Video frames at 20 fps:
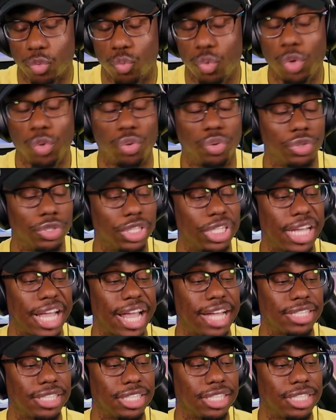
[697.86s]
Woo, she
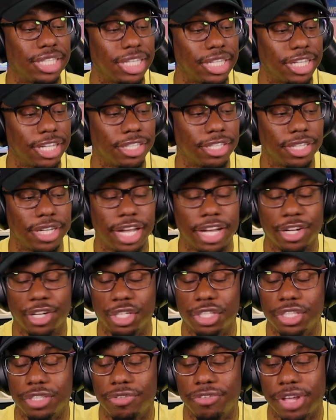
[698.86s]
actually said that to that
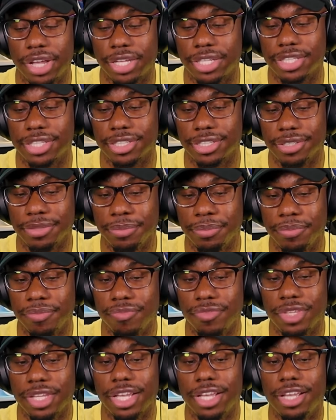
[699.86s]
girl's face.
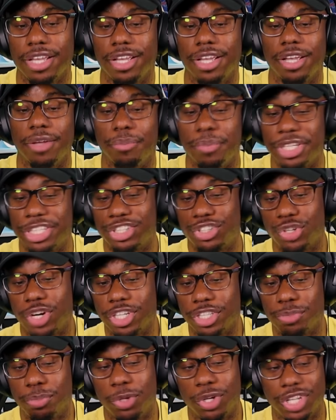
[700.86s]
Miss
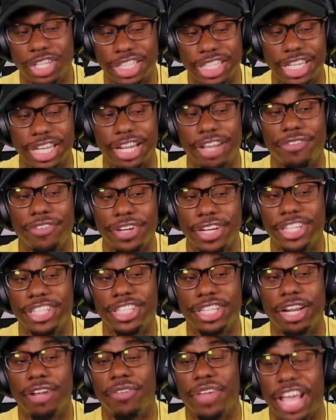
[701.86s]
Trunchbull is the
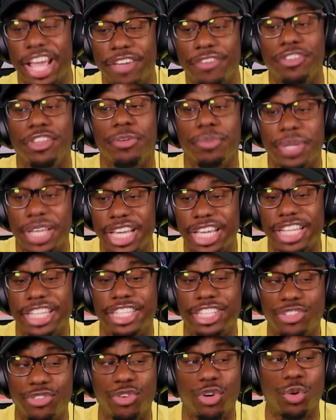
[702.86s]
definition of F them
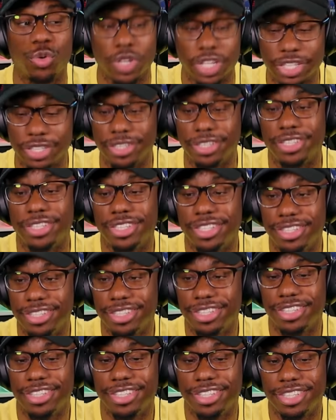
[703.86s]
kids, for real.
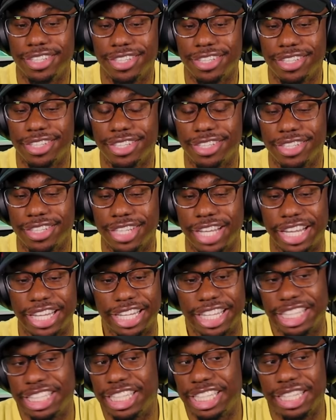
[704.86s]
At
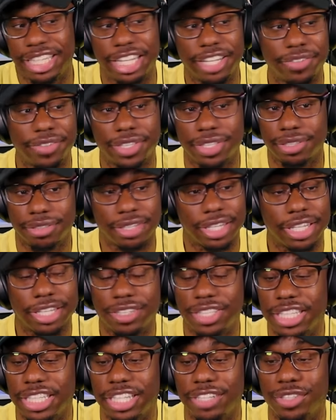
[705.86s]
least she lives, at
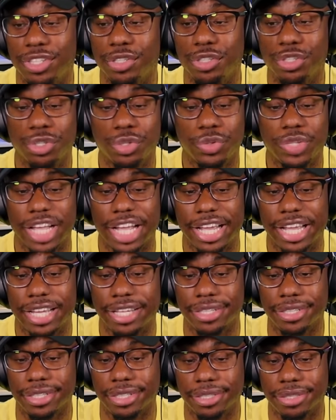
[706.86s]
least she lives her truth, I
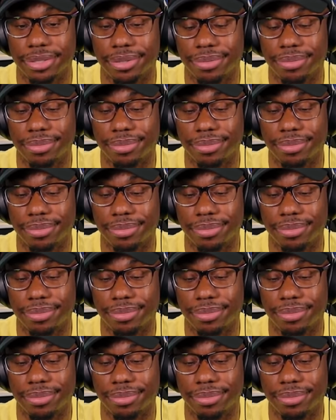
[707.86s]
guess.